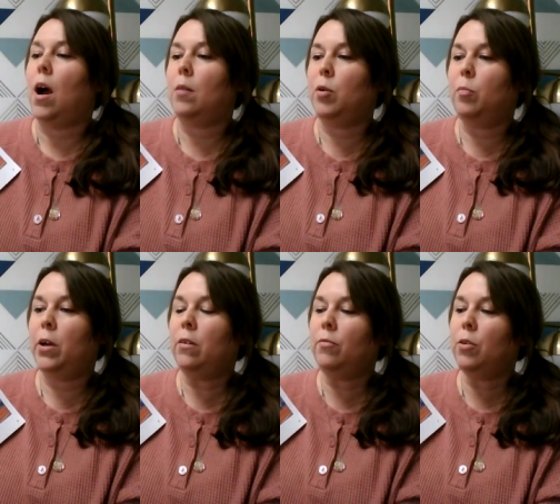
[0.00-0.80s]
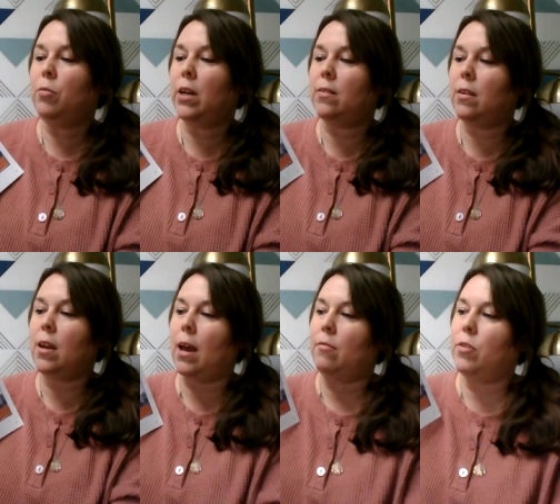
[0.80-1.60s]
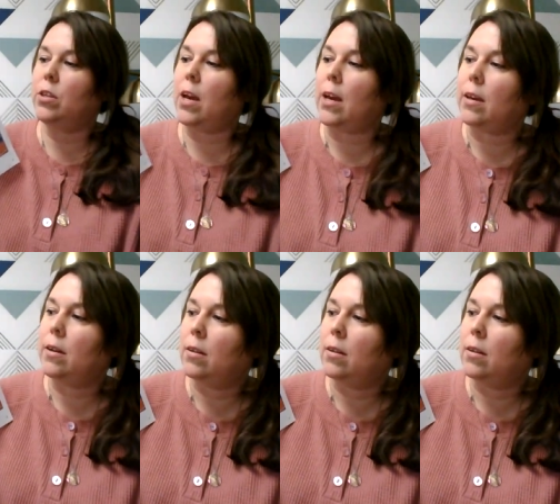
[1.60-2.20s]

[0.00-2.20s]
I prepare for racing every day.